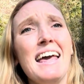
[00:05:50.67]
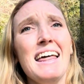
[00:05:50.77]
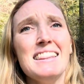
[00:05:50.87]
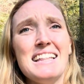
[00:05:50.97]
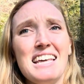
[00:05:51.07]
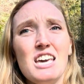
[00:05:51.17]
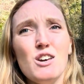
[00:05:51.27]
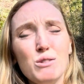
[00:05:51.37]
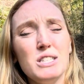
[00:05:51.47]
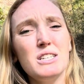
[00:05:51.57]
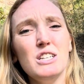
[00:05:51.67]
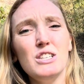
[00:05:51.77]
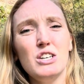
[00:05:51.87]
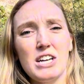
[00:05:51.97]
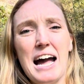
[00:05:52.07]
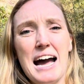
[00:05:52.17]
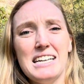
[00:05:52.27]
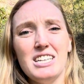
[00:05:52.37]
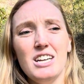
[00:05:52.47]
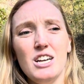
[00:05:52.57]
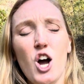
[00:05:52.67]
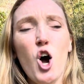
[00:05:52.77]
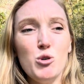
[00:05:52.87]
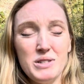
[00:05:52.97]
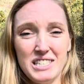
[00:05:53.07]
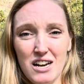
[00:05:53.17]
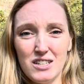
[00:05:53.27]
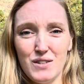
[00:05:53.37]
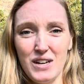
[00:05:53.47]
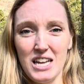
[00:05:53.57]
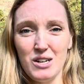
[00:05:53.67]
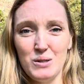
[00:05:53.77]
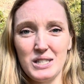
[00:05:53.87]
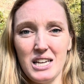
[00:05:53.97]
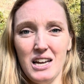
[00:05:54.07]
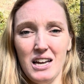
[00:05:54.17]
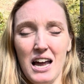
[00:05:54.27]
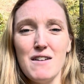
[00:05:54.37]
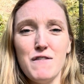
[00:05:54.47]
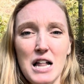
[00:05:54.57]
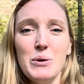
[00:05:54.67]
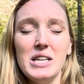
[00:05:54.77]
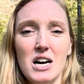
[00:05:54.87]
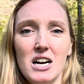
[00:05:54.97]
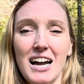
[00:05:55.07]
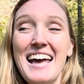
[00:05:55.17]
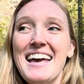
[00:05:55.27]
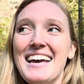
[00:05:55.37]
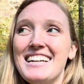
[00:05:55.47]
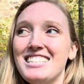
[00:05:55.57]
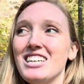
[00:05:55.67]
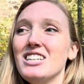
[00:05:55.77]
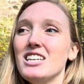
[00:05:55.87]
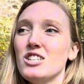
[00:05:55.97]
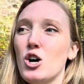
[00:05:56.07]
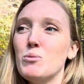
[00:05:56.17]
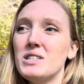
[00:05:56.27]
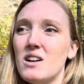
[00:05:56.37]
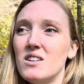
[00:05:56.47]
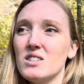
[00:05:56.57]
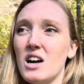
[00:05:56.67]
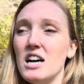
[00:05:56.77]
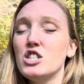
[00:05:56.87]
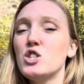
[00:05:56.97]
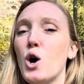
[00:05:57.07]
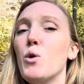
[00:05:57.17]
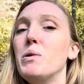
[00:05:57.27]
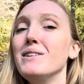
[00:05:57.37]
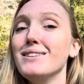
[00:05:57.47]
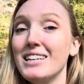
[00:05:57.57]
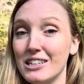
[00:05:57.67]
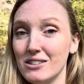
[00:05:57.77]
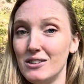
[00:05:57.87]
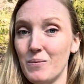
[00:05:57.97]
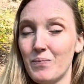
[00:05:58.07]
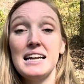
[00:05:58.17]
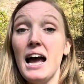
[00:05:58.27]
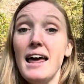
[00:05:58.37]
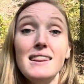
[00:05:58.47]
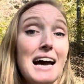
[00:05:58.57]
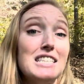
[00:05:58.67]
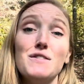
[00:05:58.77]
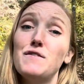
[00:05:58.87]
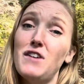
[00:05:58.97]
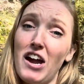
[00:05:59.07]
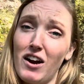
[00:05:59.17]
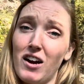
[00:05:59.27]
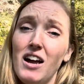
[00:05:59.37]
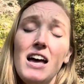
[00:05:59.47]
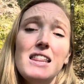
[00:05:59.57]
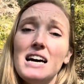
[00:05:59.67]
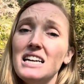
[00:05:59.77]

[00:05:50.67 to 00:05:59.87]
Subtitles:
that they used to look at homesteaders videos and follow along until these homesteaders got so political. And that's fair. That